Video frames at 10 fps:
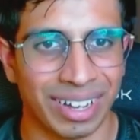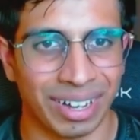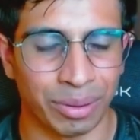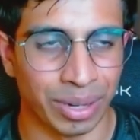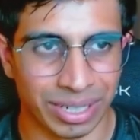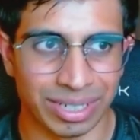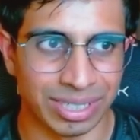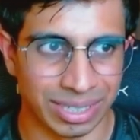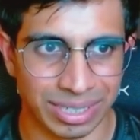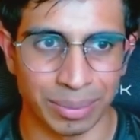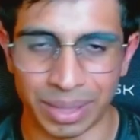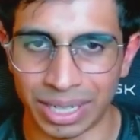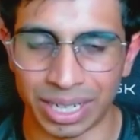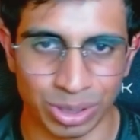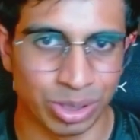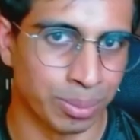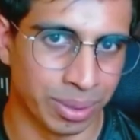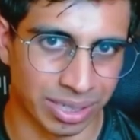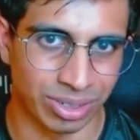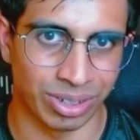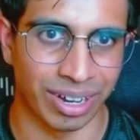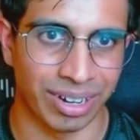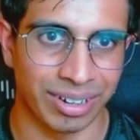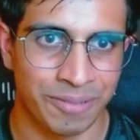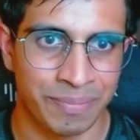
Uh, whether this is something that you should build or not.